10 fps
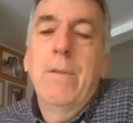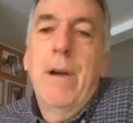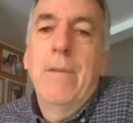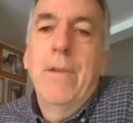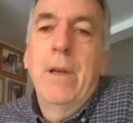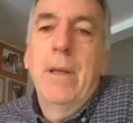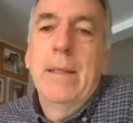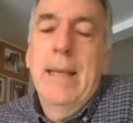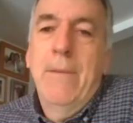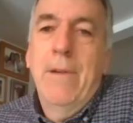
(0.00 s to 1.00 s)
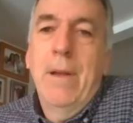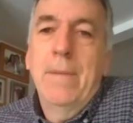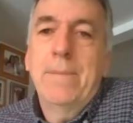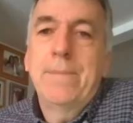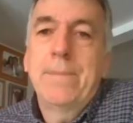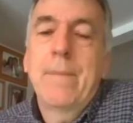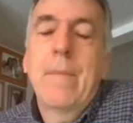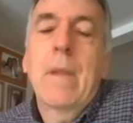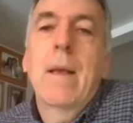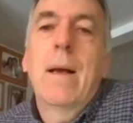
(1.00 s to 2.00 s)
forever and ever.
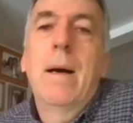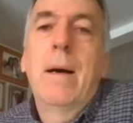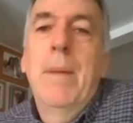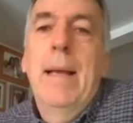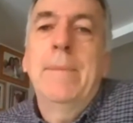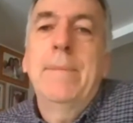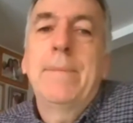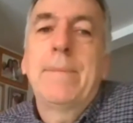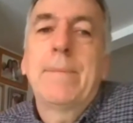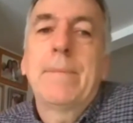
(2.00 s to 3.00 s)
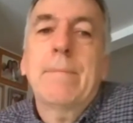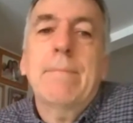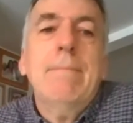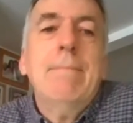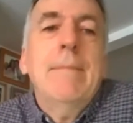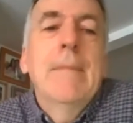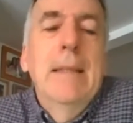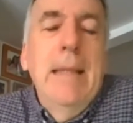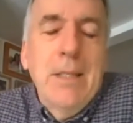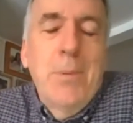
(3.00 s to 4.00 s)
Amen.
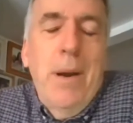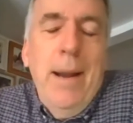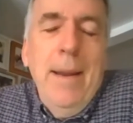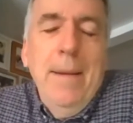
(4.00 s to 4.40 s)
Let's pray.